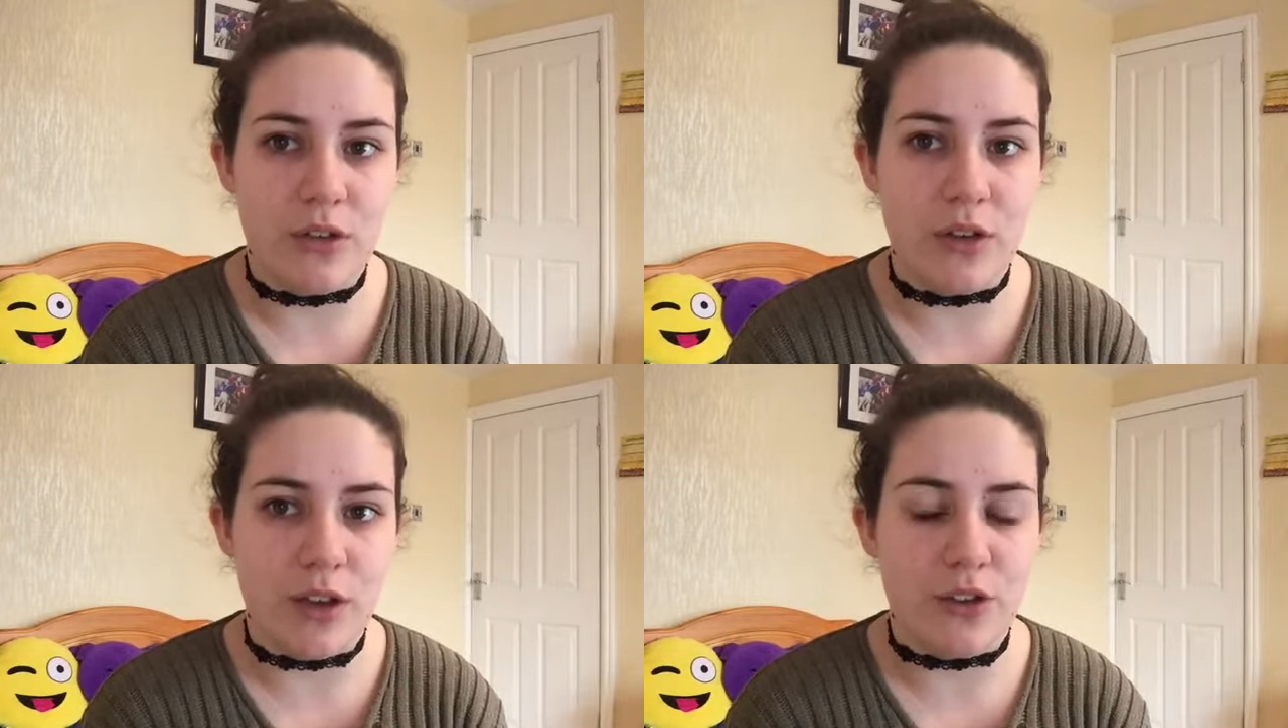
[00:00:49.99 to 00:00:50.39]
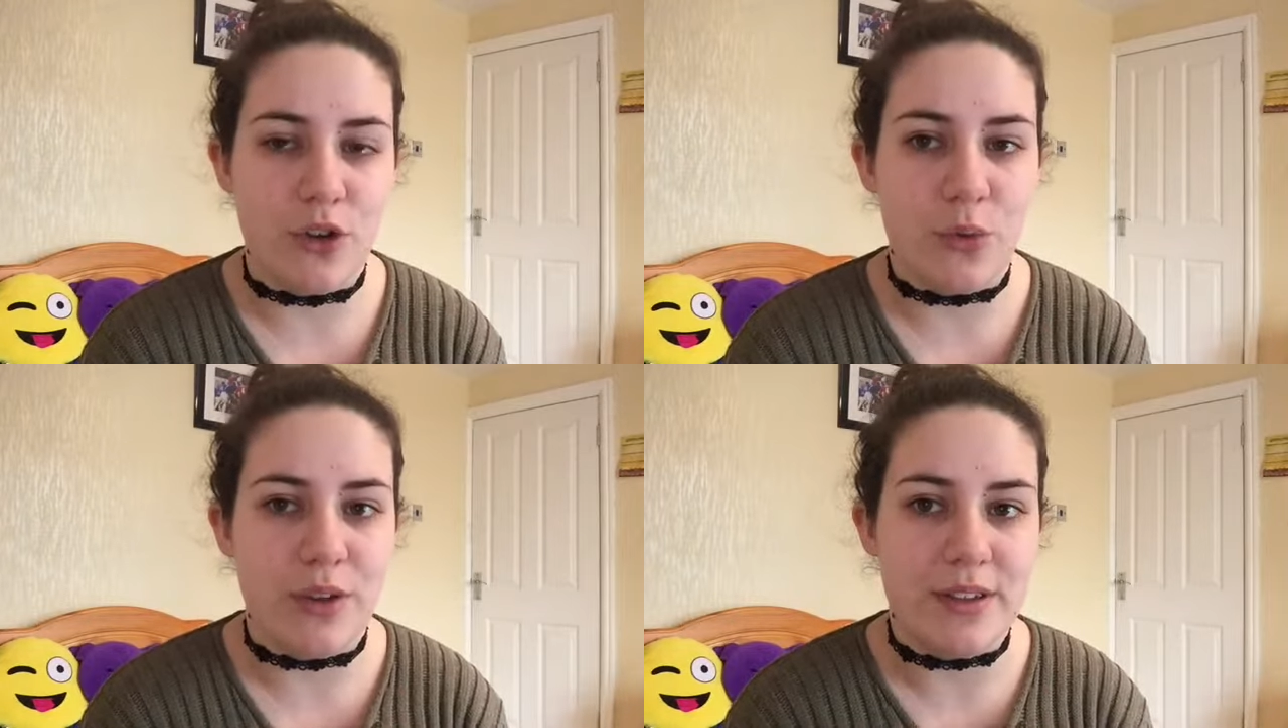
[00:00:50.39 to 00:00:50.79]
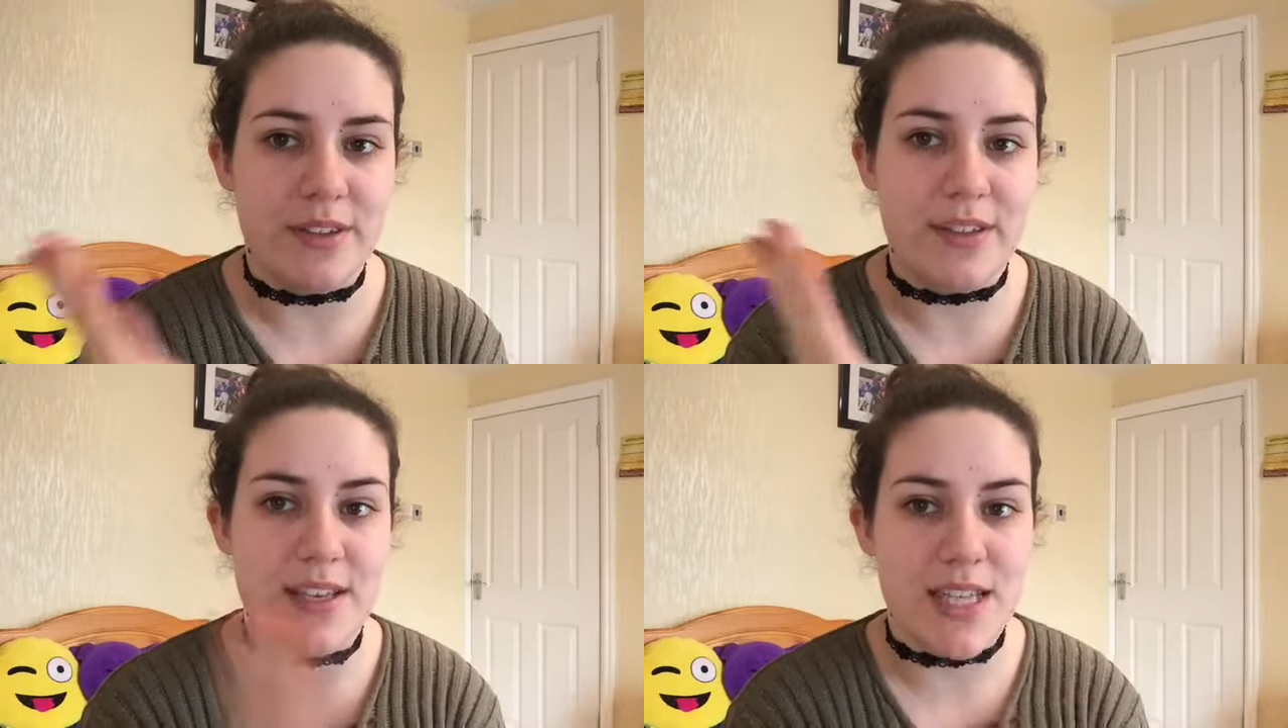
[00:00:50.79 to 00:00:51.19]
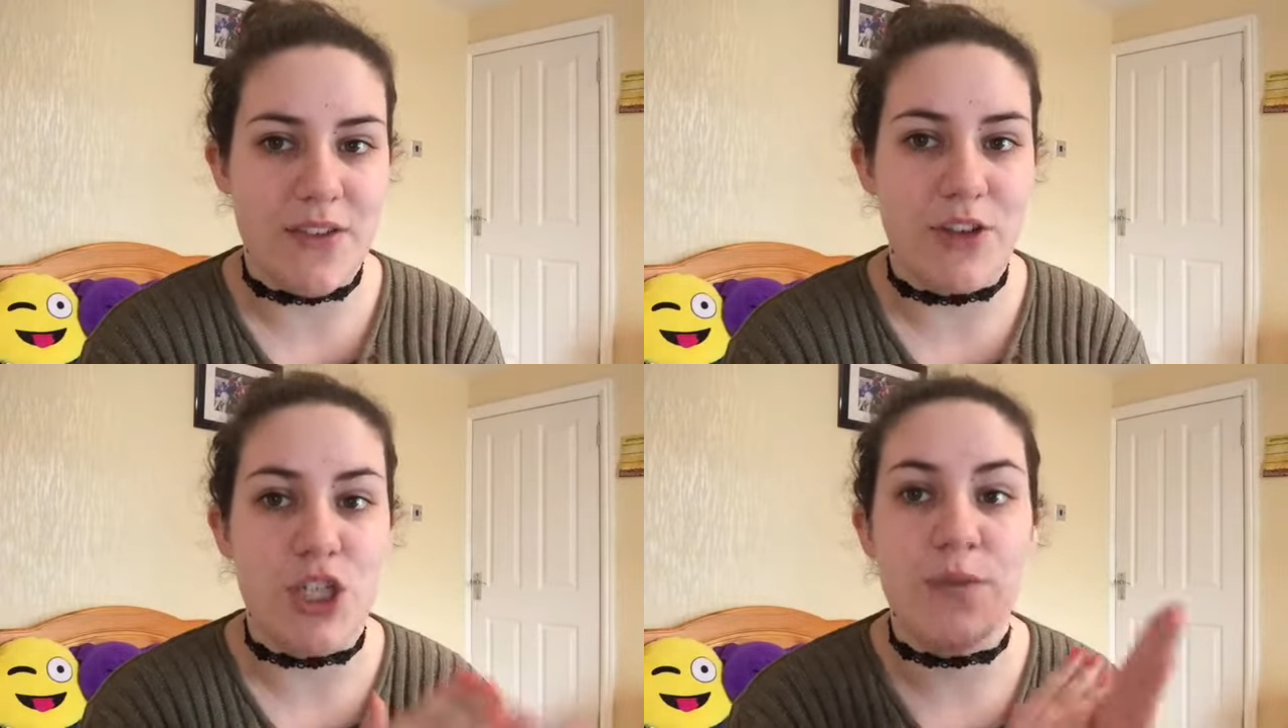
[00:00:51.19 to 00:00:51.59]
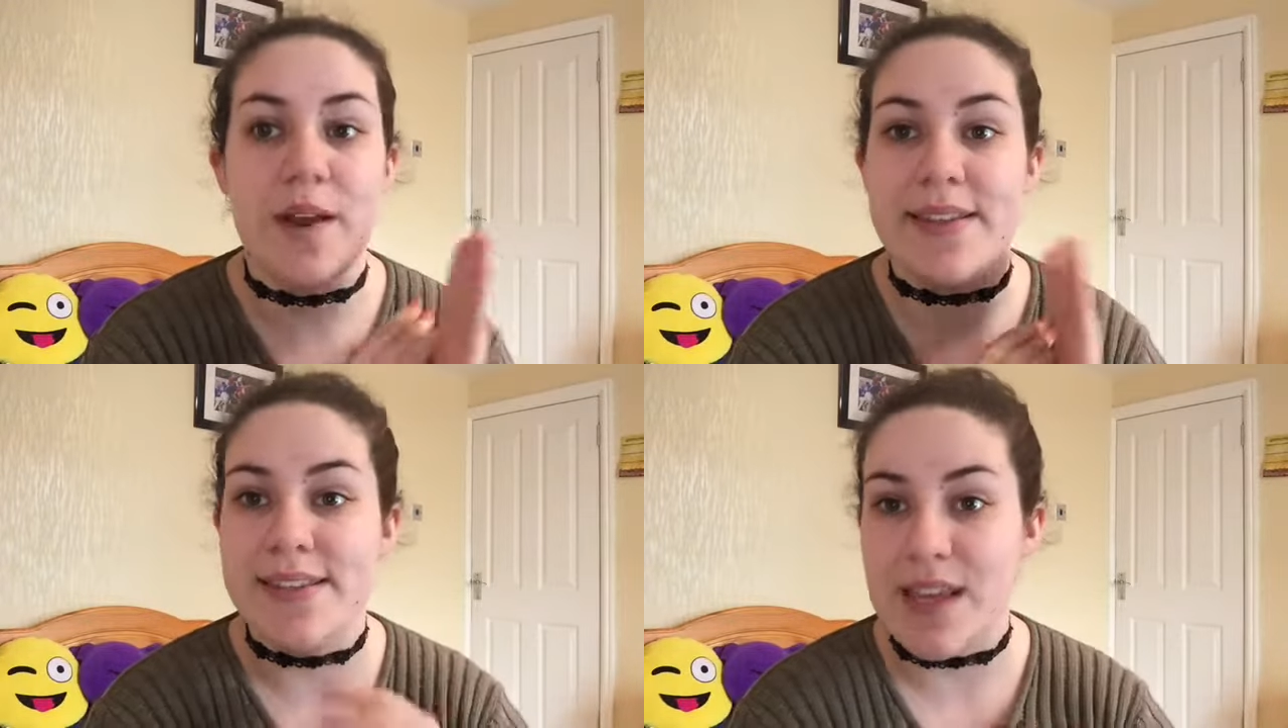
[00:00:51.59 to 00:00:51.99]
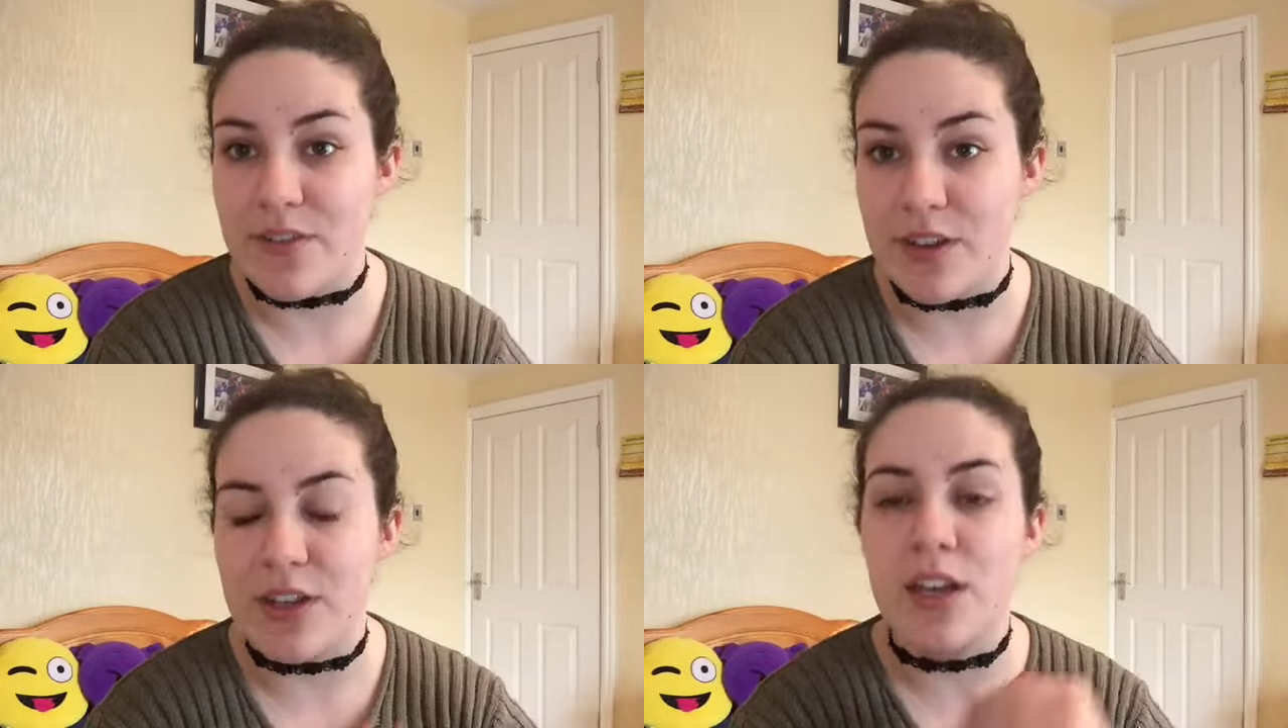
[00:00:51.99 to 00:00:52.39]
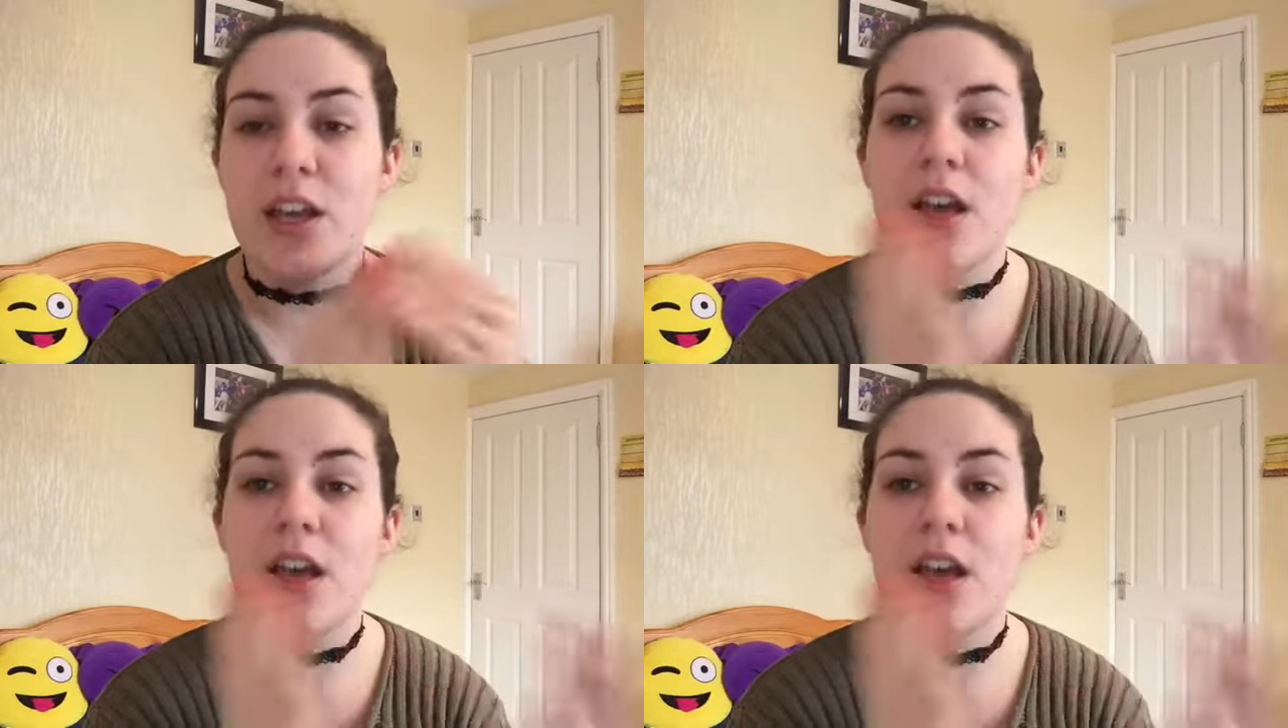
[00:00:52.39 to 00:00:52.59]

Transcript: high school was year 7, 2007,